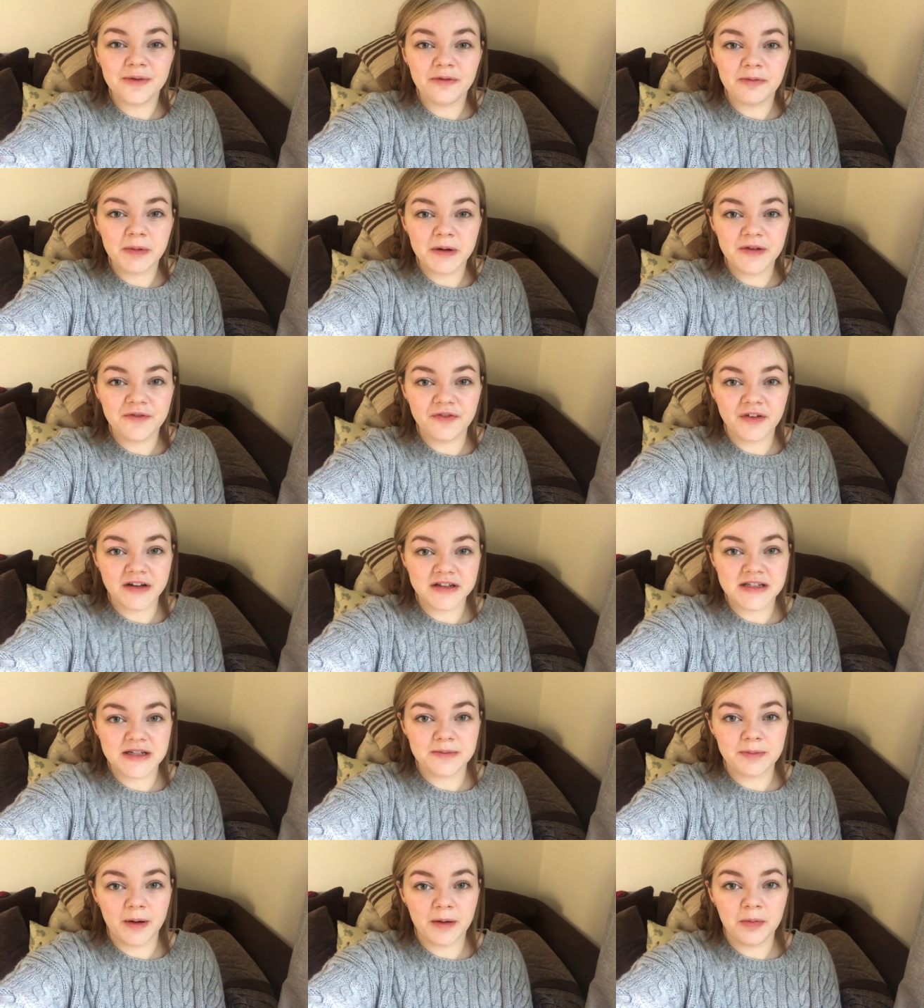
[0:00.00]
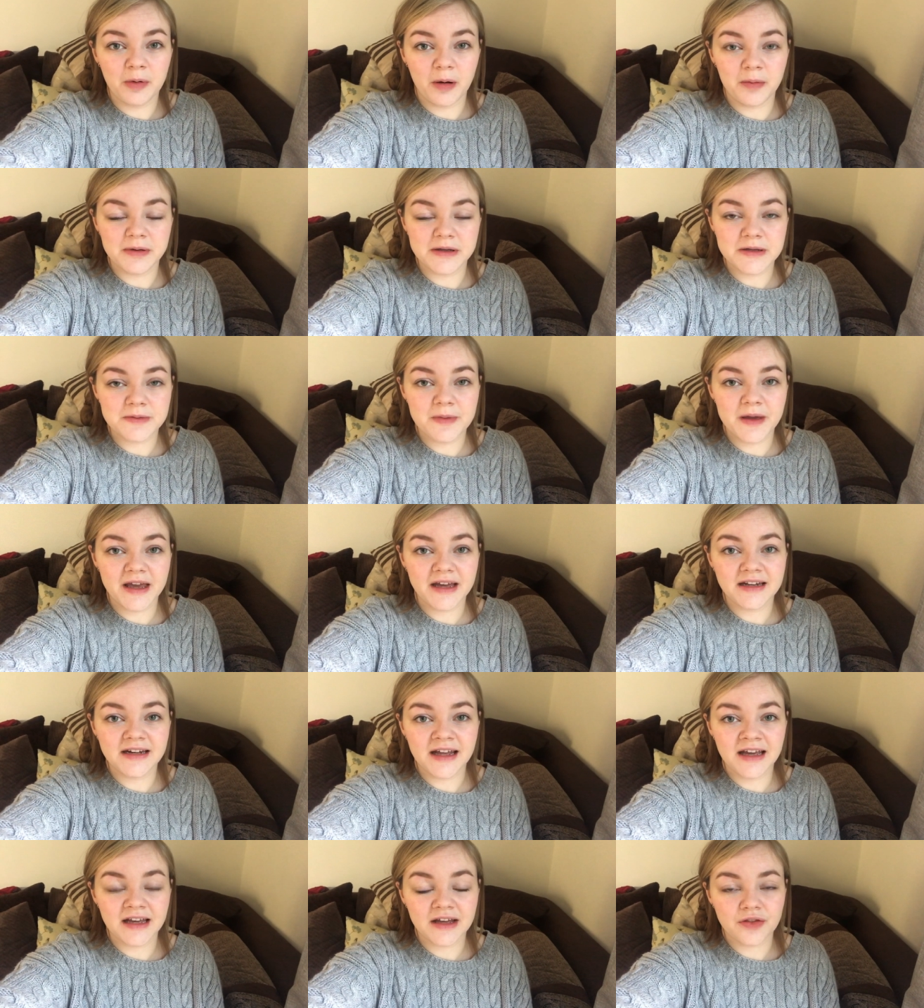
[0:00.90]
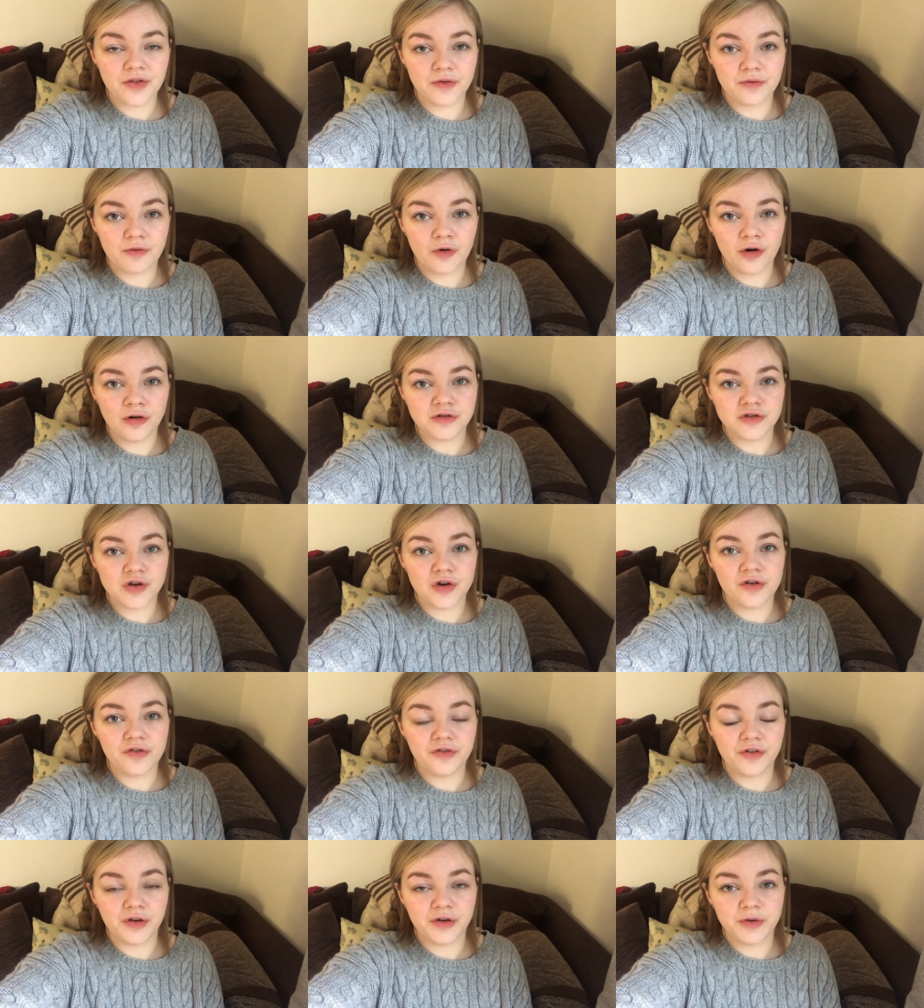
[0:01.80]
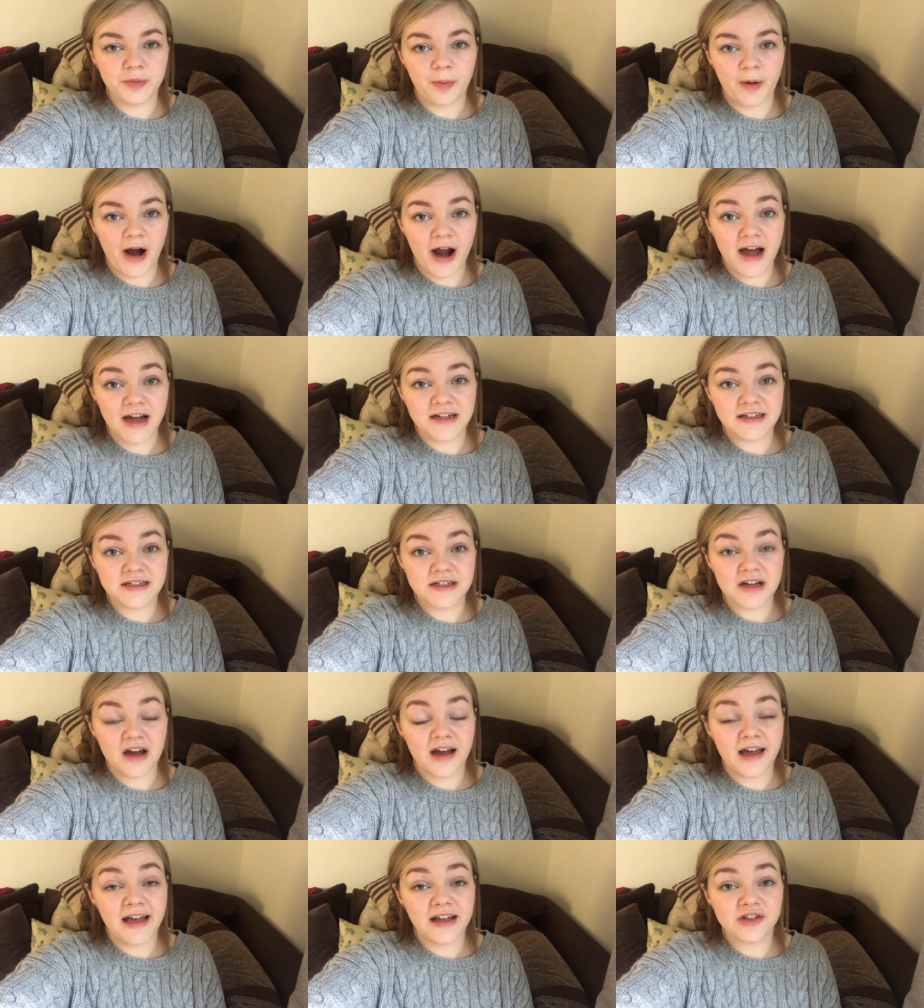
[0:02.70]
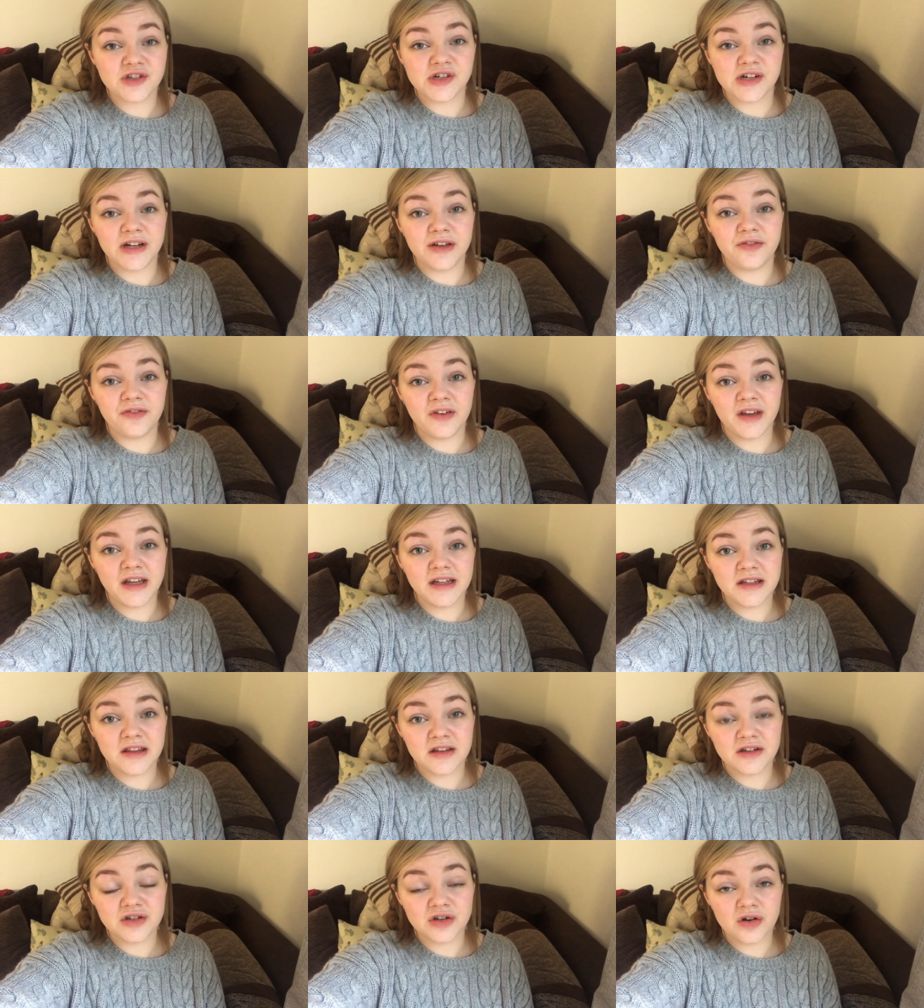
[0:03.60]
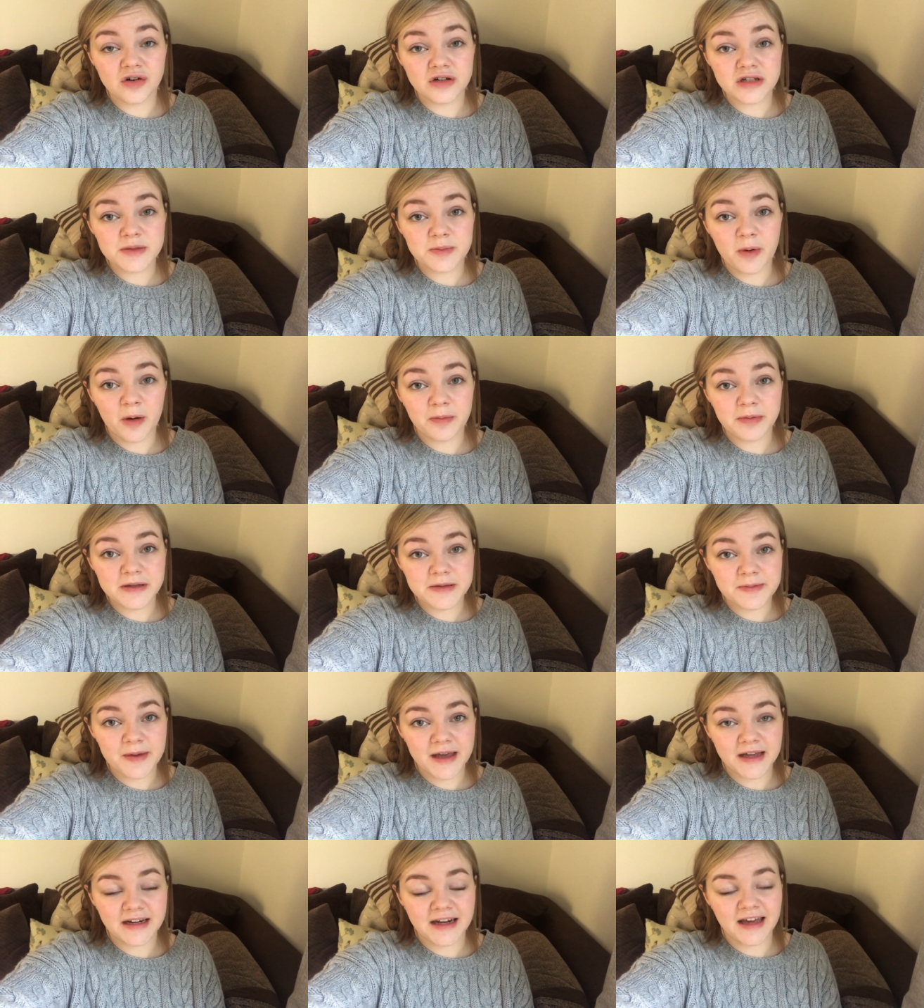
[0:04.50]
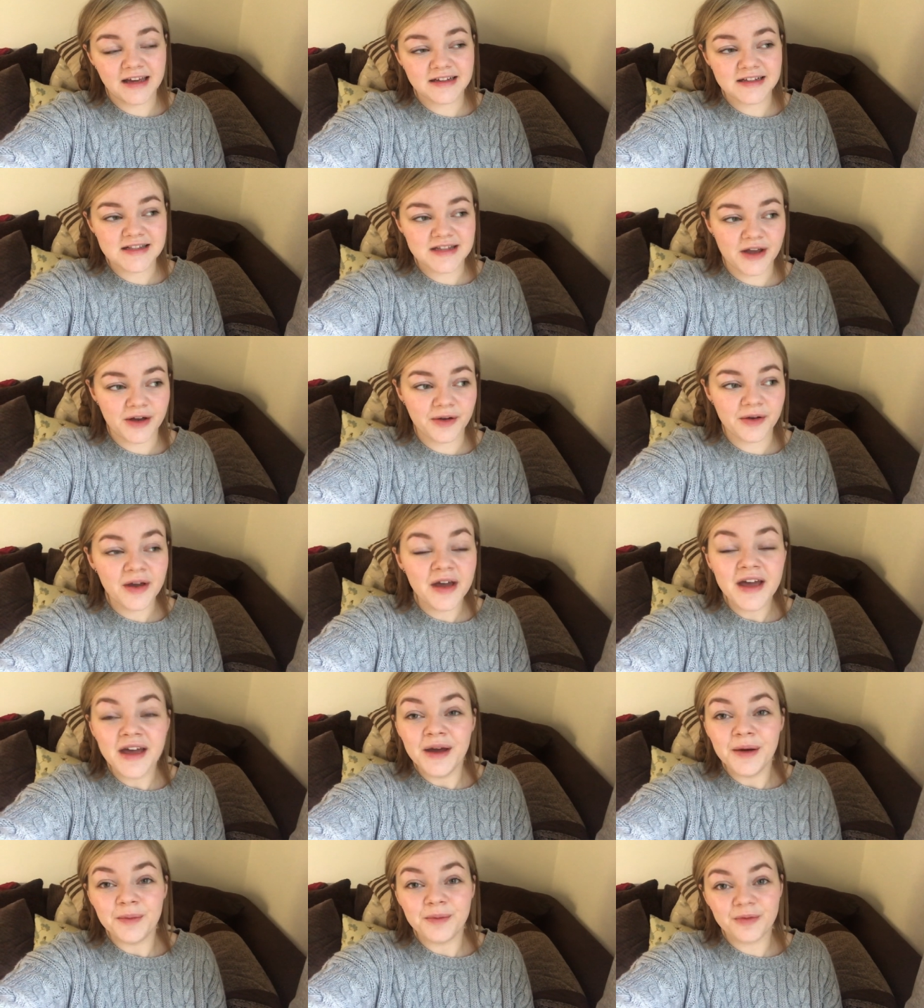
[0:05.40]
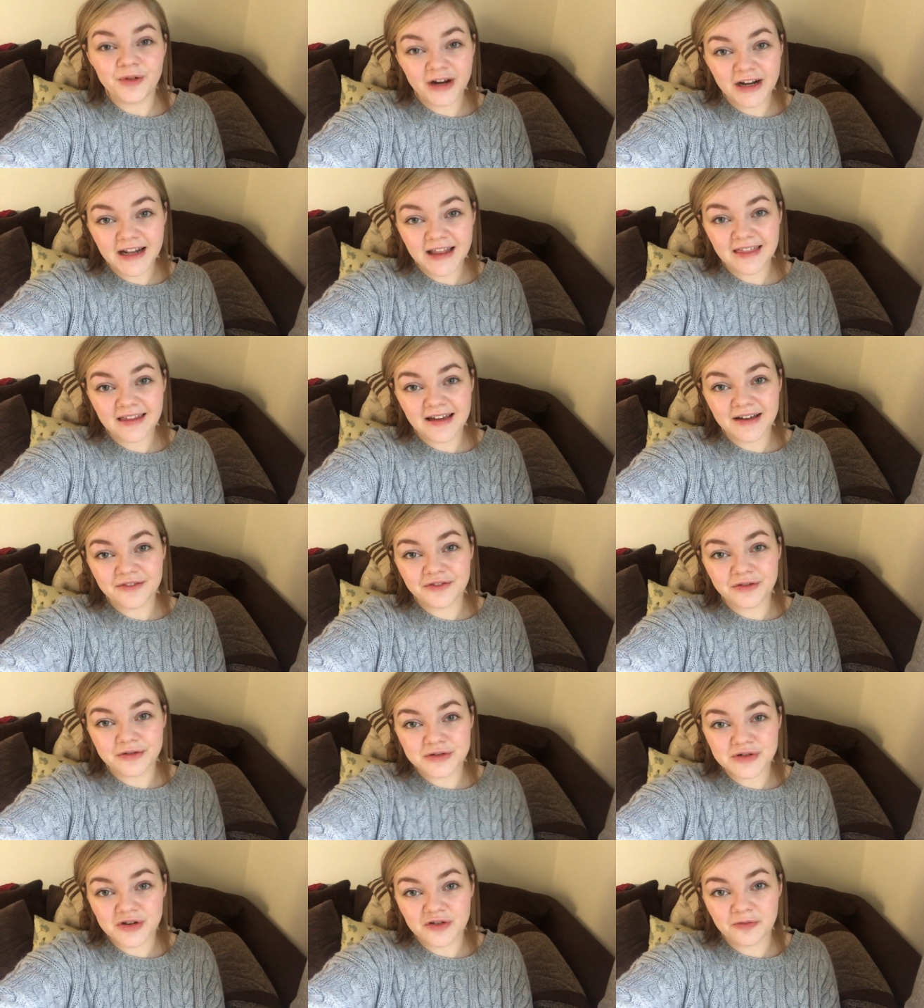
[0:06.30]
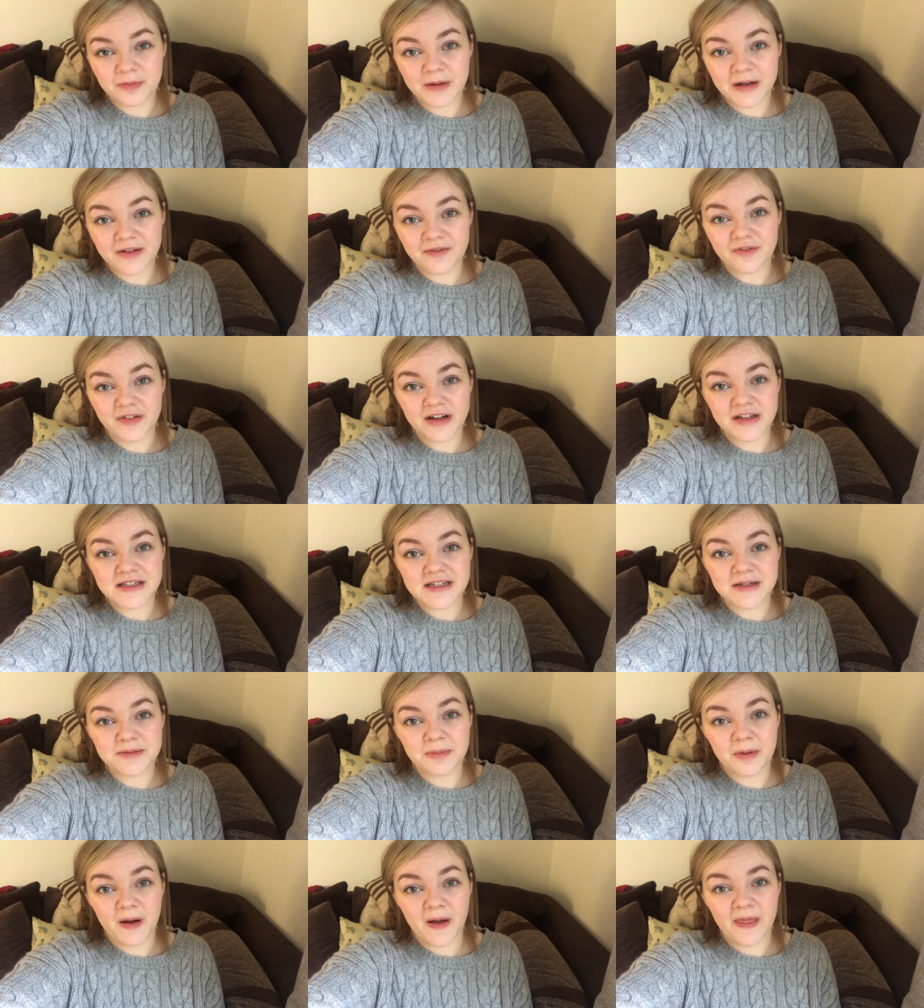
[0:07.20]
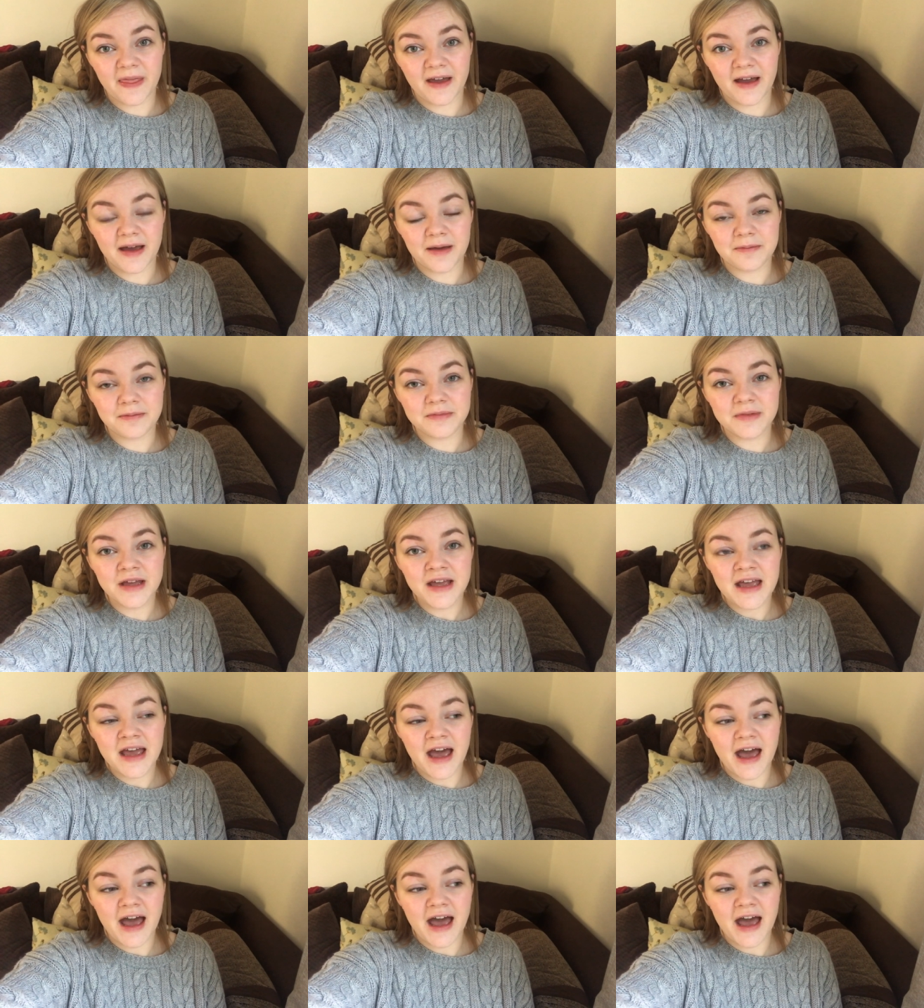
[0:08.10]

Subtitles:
We've been invited by Poppy's Picnic, the raw dog food brand. I actually feed the dogs Poppy's Picnic, so I'm really thankful to have been invited by them.